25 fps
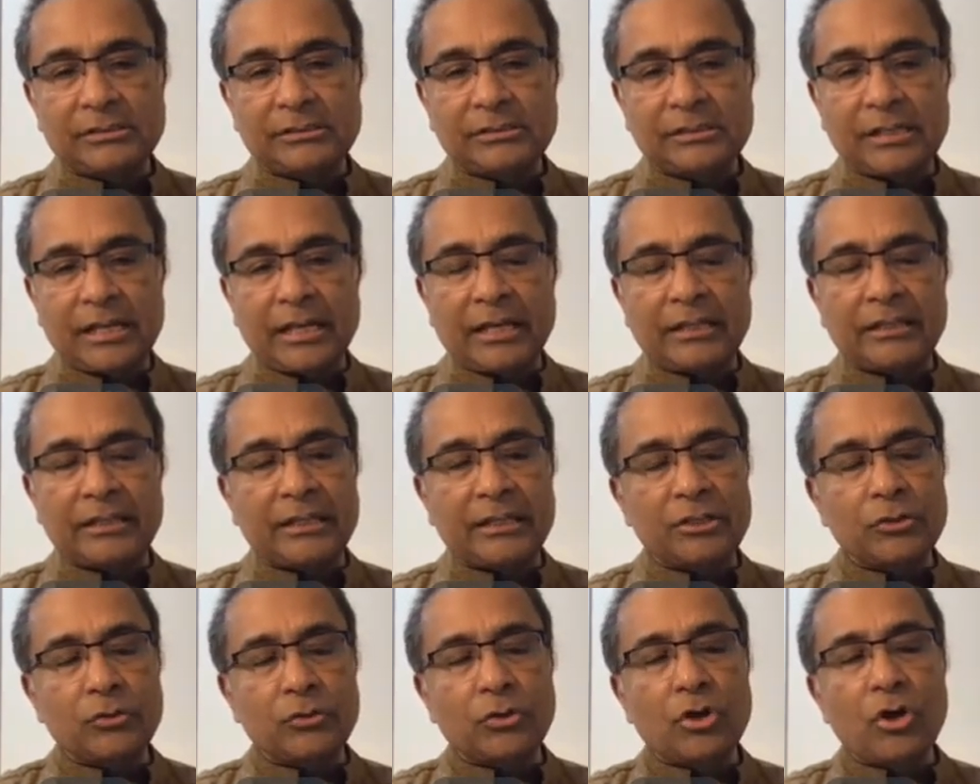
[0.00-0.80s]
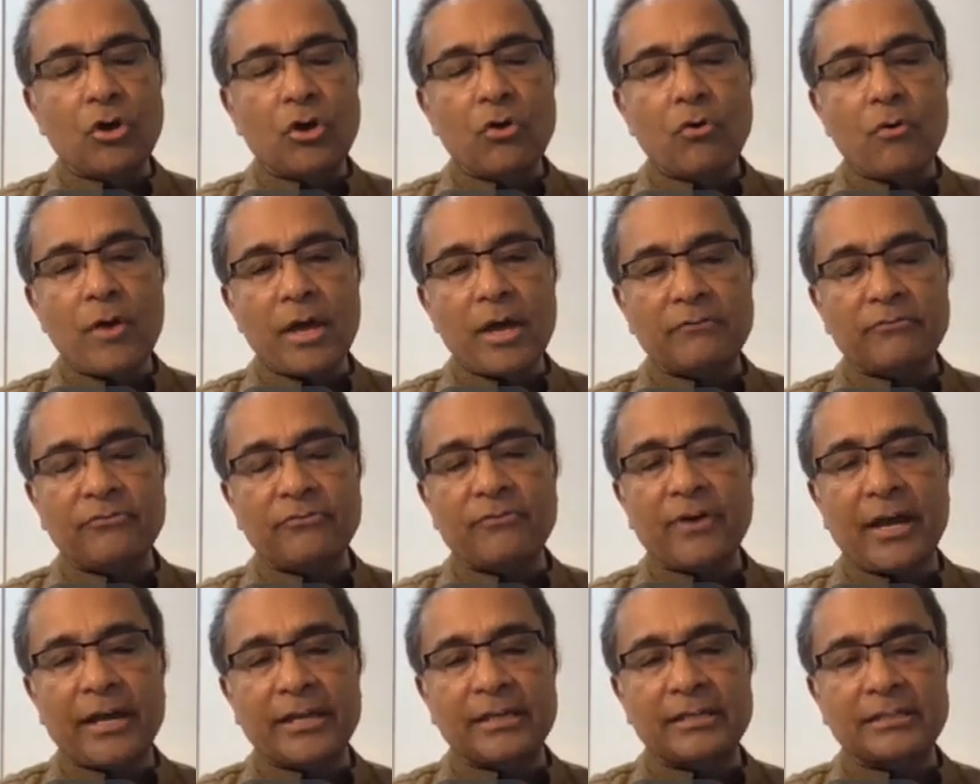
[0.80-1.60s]
and then you go and
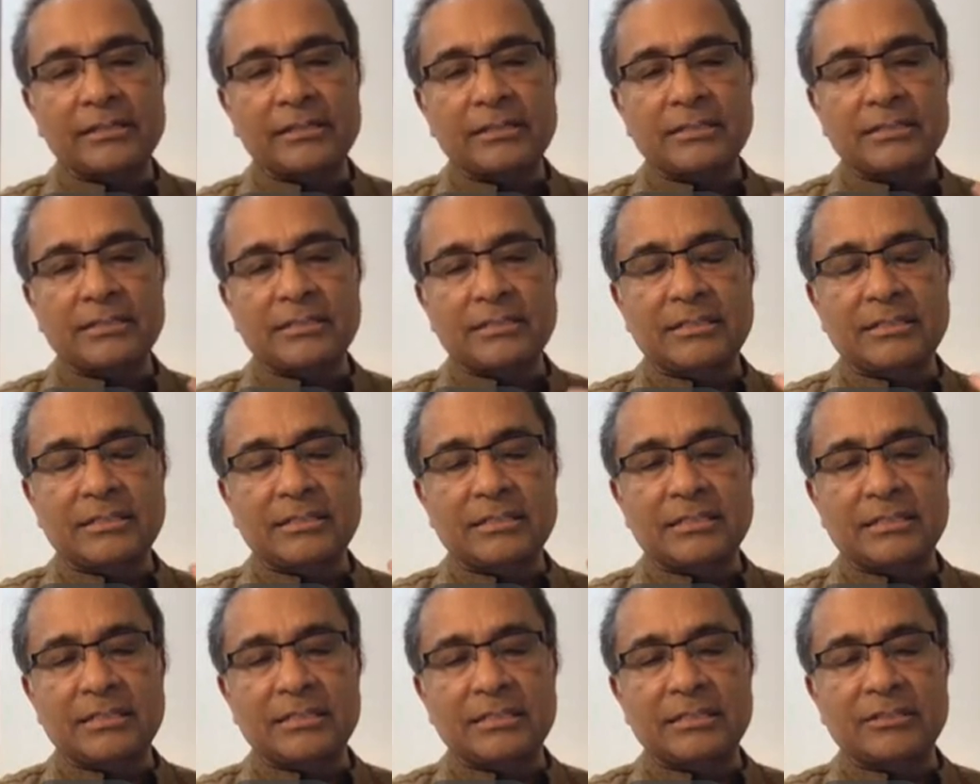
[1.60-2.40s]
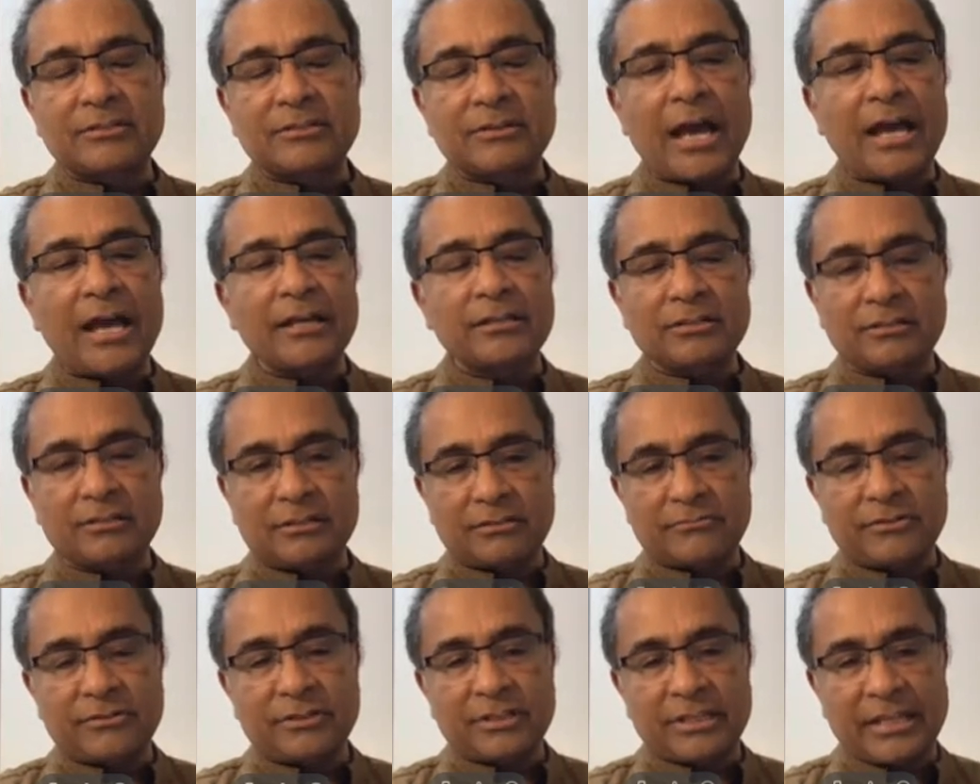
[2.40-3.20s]
find the
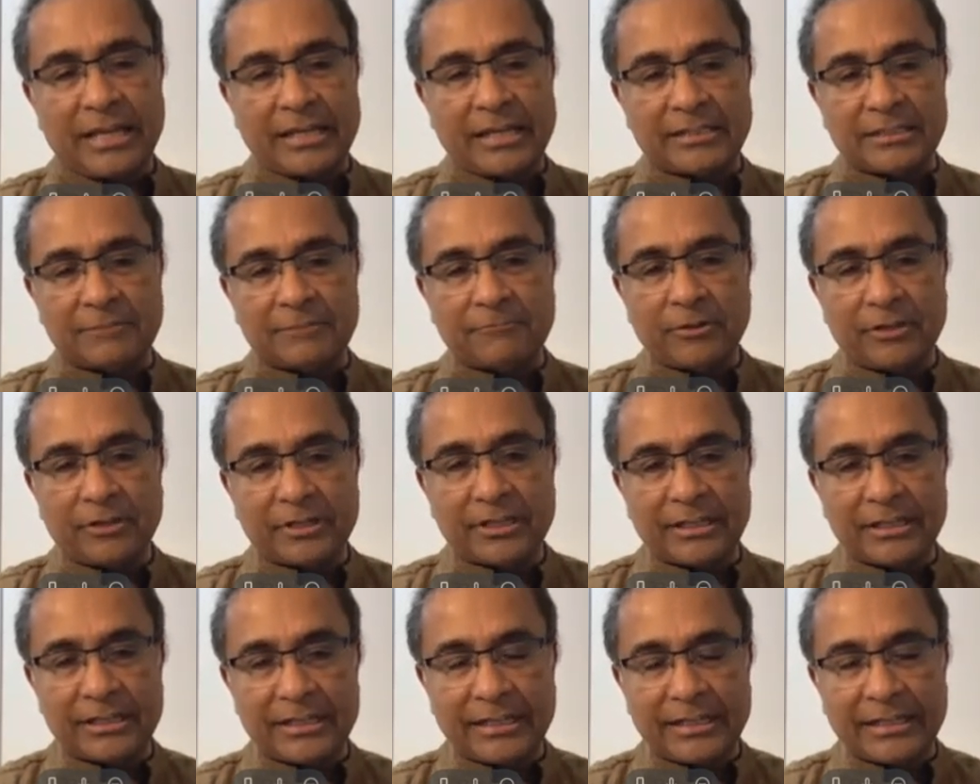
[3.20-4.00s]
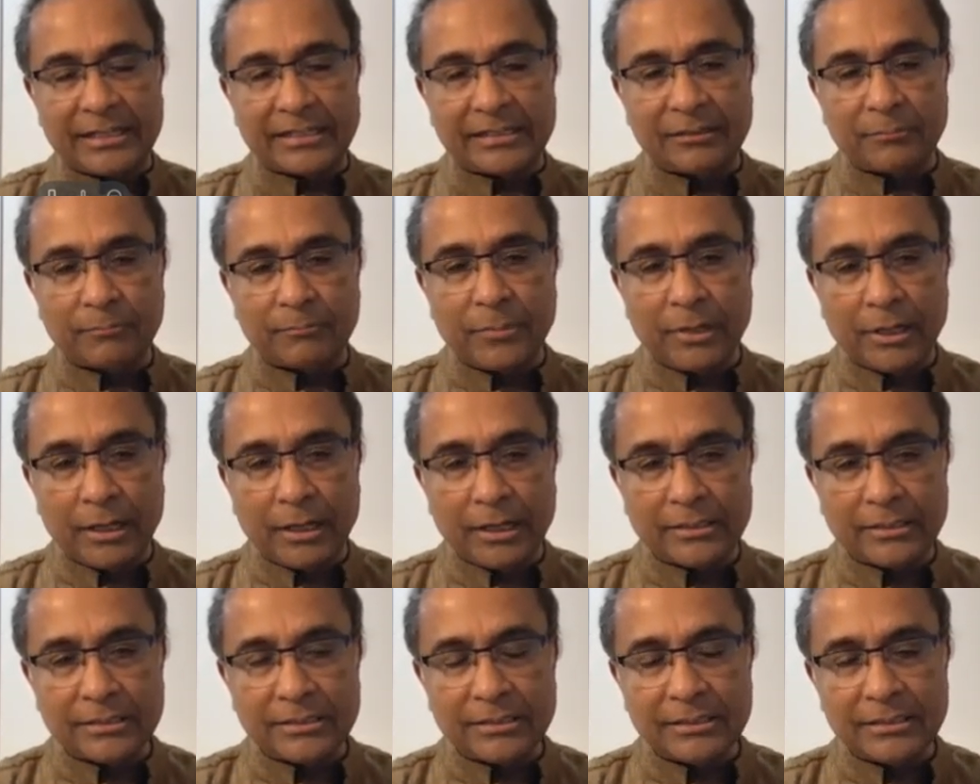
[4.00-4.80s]
titer for the antibody in the
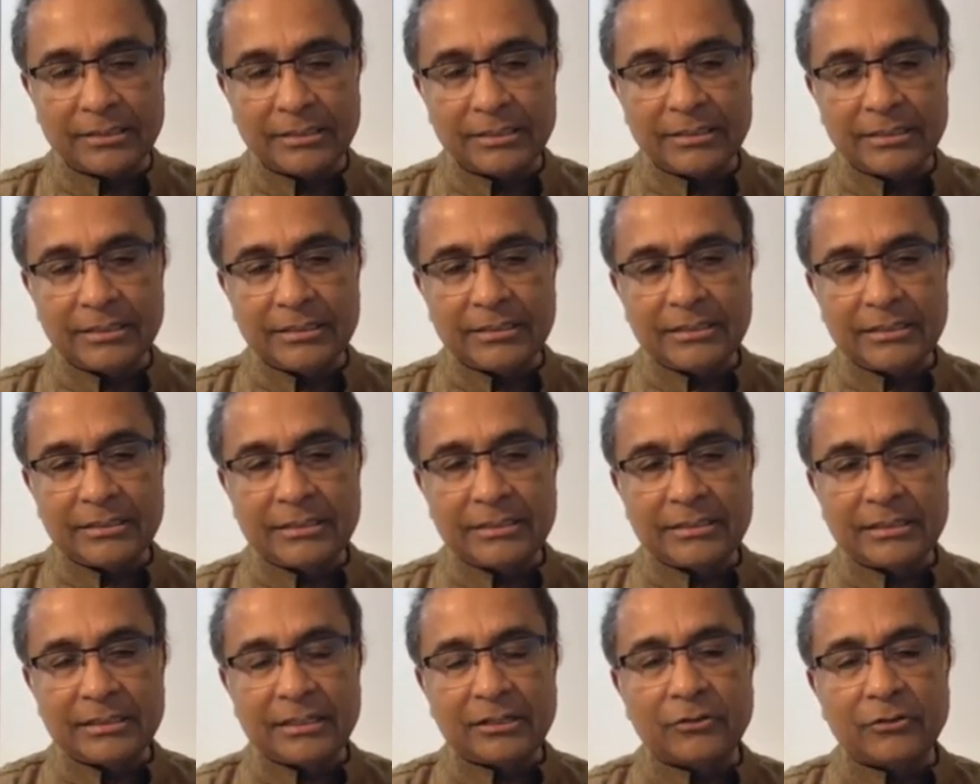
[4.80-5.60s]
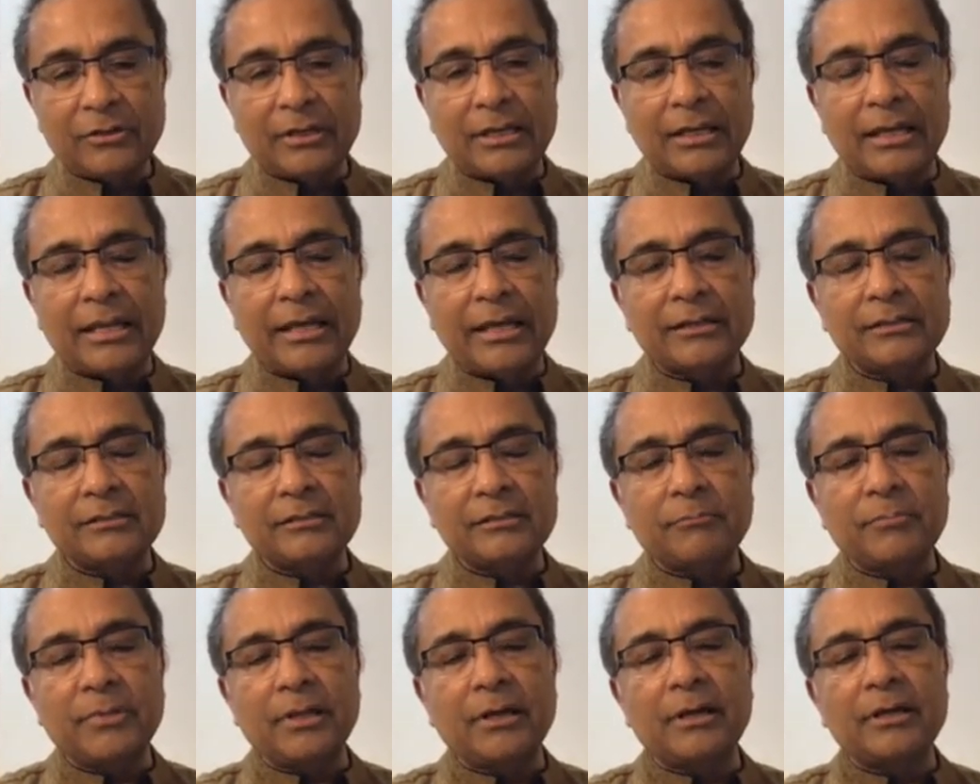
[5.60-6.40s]
blood, then you collect
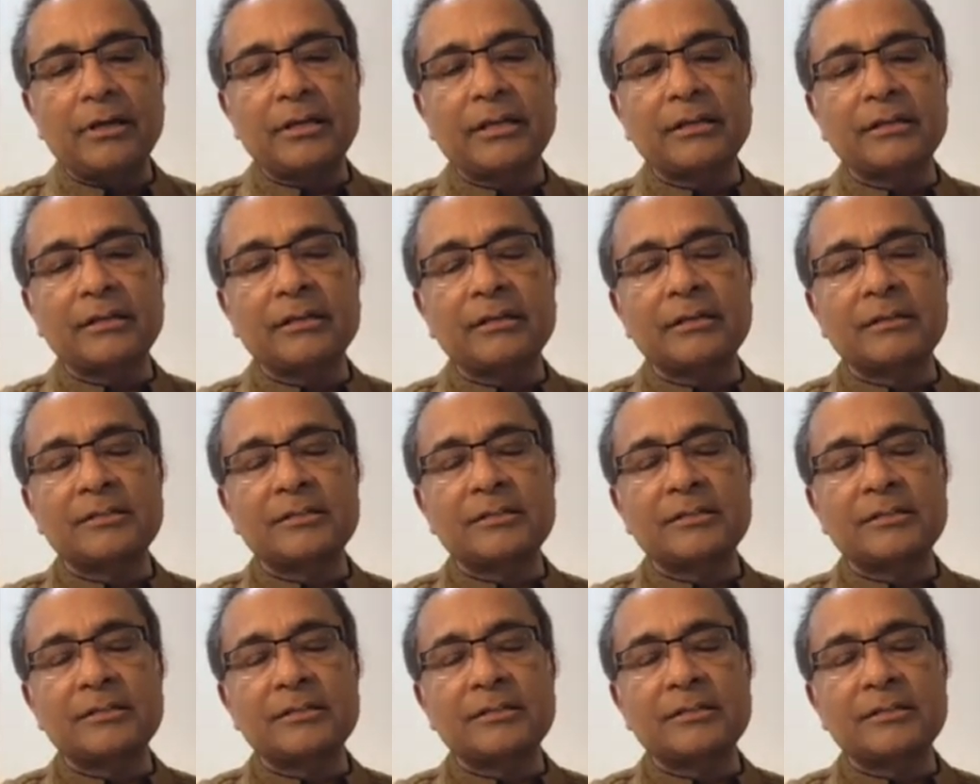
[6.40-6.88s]
the blood and